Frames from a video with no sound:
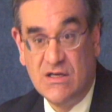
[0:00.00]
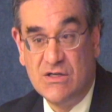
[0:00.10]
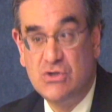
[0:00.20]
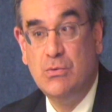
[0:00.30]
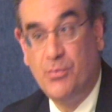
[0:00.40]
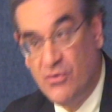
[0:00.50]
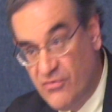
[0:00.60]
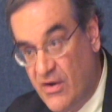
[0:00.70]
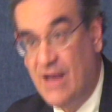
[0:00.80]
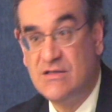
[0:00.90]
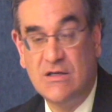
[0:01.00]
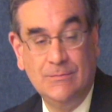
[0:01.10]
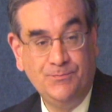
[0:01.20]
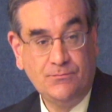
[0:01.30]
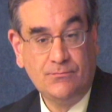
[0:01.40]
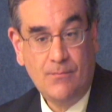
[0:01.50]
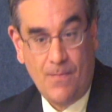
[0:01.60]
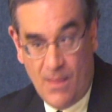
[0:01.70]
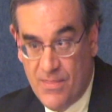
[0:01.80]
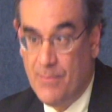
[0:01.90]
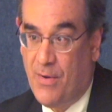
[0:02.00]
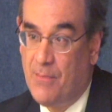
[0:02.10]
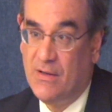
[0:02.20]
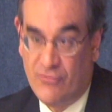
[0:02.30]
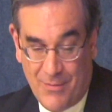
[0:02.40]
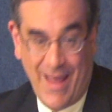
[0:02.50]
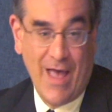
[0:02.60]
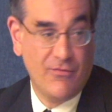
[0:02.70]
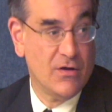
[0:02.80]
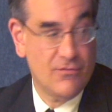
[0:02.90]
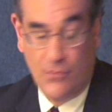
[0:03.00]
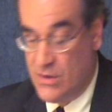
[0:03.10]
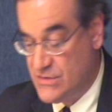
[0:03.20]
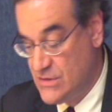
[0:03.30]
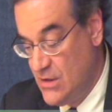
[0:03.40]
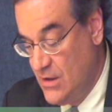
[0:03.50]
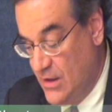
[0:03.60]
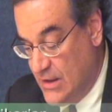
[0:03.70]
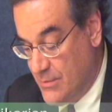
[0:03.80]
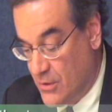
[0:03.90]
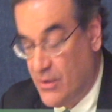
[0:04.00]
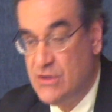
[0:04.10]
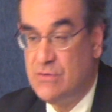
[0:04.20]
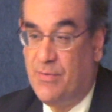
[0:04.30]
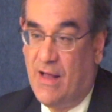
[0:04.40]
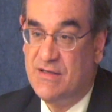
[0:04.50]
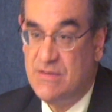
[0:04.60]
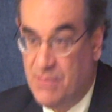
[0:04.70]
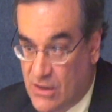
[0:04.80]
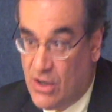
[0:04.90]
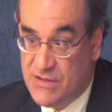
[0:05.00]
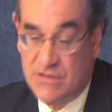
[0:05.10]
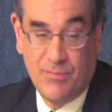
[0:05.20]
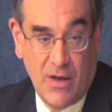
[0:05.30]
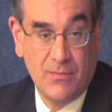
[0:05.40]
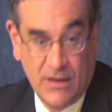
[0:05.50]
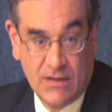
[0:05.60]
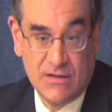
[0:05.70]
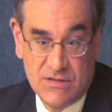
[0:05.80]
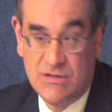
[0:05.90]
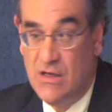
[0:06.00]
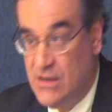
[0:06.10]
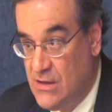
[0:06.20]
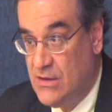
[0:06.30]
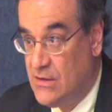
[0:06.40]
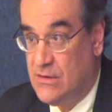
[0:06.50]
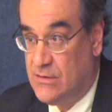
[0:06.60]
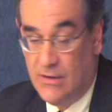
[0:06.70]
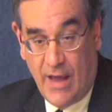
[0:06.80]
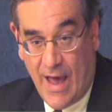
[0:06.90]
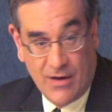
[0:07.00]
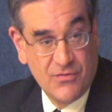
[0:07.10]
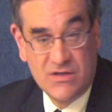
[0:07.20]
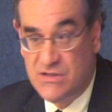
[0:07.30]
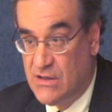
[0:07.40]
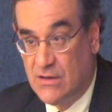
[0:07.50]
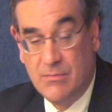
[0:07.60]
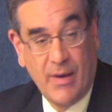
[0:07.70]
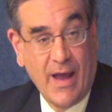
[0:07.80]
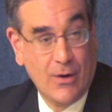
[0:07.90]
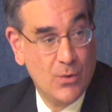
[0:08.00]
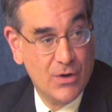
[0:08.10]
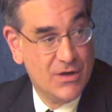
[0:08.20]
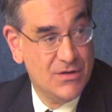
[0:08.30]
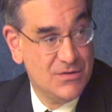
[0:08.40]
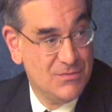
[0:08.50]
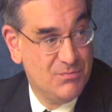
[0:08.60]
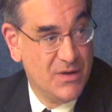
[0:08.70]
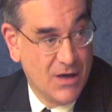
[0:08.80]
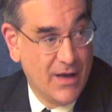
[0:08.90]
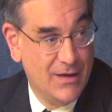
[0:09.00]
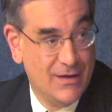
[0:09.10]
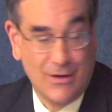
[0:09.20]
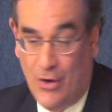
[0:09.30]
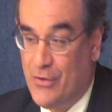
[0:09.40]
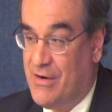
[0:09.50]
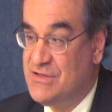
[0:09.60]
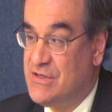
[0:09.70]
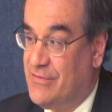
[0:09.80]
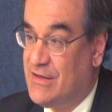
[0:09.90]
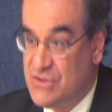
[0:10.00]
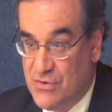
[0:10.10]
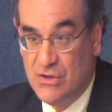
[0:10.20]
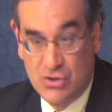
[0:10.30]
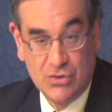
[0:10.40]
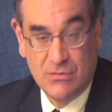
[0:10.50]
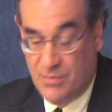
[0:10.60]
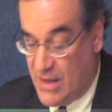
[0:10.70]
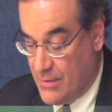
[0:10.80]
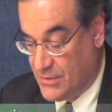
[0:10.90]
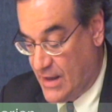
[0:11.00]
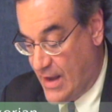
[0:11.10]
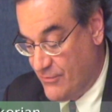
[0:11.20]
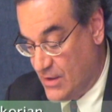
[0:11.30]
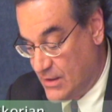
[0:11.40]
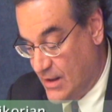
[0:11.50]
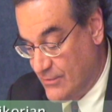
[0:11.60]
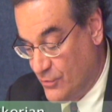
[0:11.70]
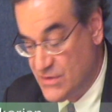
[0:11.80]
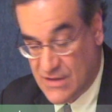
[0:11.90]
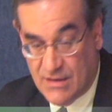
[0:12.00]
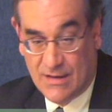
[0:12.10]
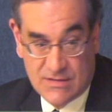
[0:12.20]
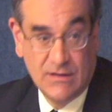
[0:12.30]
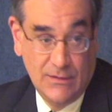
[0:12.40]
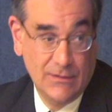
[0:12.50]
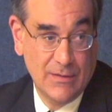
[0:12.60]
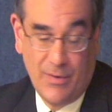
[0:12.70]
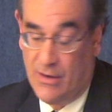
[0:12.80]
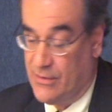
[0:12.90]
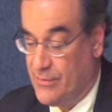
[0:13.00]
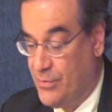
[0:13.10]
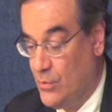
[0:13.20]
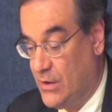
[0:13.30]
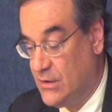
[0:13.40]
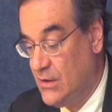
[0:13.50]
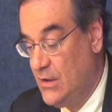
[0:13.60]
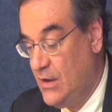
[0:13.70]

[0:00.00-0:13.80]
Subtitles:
is to prevent the public from having a voice in immigration policy because the public is atavistic and backward and benighted and all the rest of it, and so they shouldn't be able to have that kind of voice. I think that's clearly part of the point.